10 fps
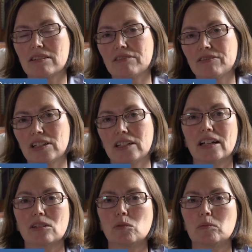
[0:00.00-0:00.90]
of a
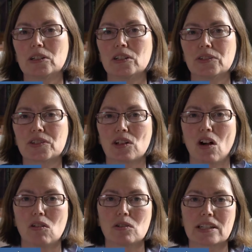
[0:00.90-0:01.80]
young woman who's
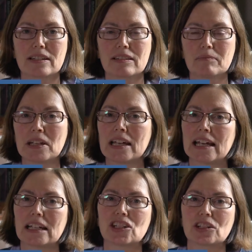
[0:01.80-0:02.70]
got autism,
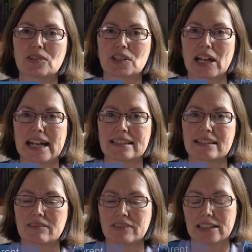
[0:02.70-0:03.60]
and she also has
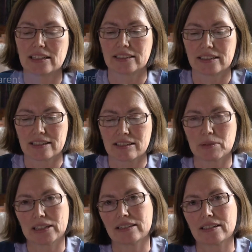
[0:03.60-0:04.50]
severe learning
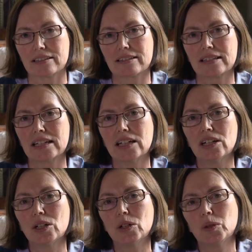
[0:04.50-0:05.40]
disabilities.
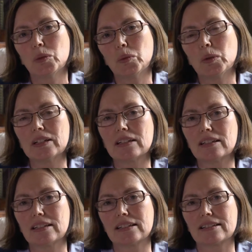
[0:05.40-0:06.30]
One of the
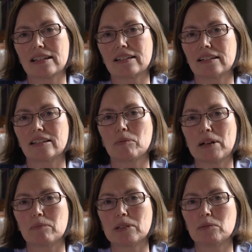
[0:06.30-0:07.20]
things I think
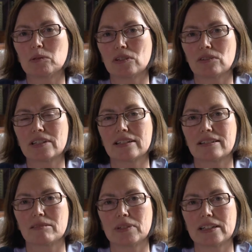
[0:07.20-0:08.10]
about people with
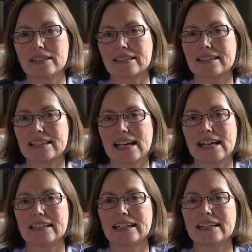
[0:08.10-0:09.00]
autism is
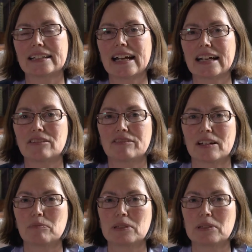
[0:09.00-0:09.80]
that it can affect